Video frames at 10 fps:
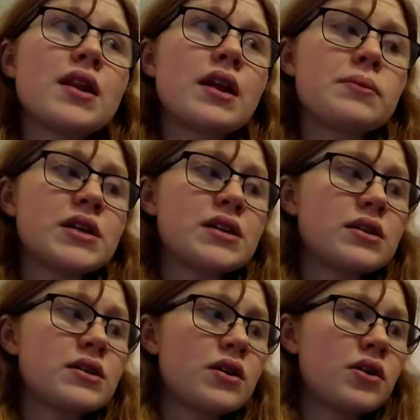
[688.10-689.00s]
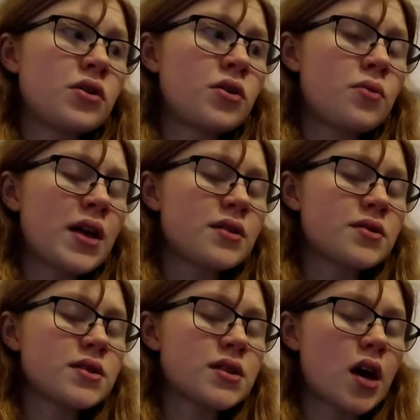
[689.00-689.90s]
Let me, who
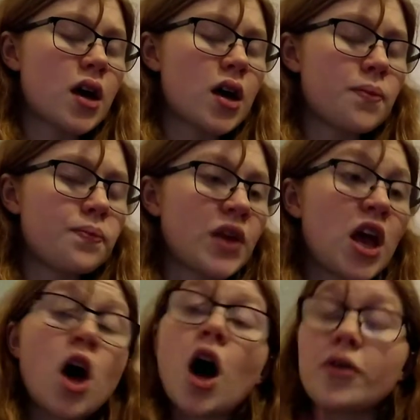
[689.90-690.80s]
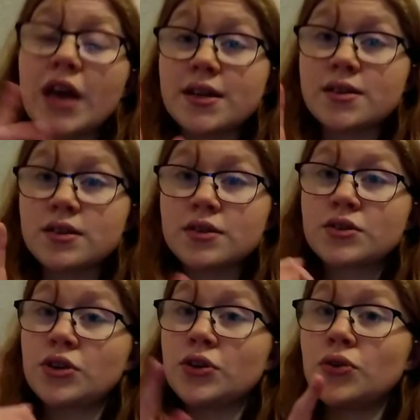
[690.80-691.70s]
else? Oh yes,
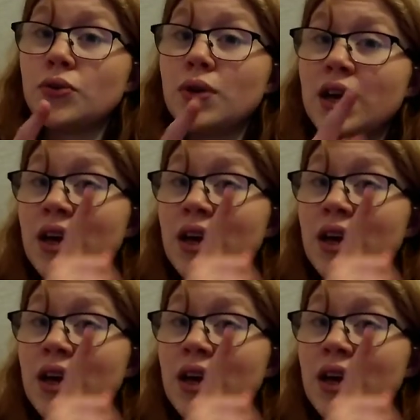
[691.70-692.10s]
two